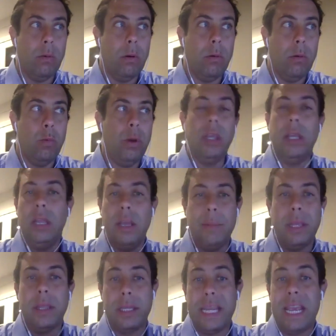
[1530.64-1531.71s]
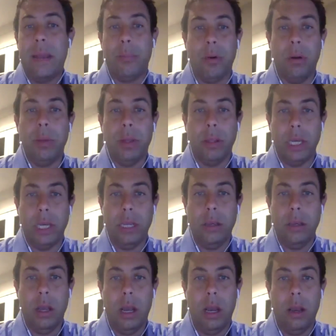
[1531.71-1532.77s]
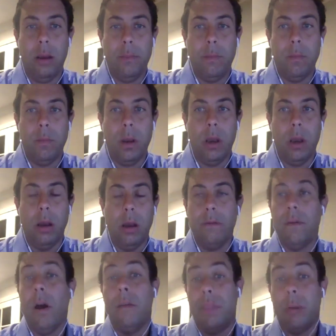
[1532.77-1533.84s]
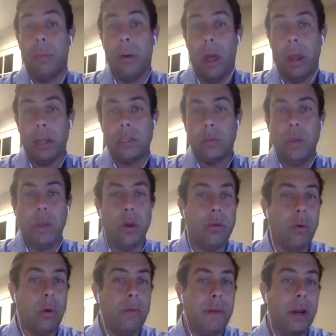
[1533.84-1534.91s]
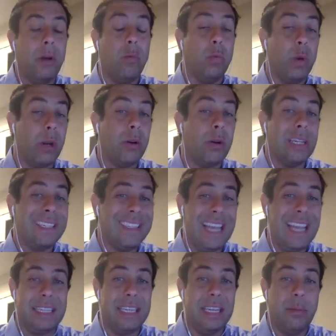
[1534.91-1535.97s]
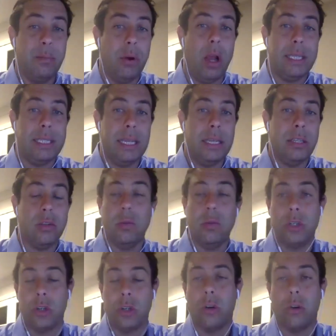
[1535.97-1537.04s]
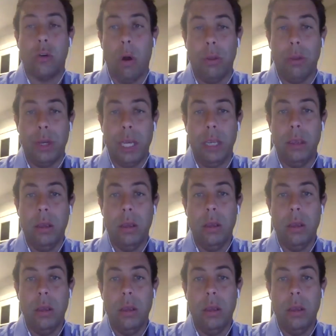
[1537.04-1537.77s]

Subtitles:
really limit the tamperability of their products. We go through a very rigorous testing process to ensure quality.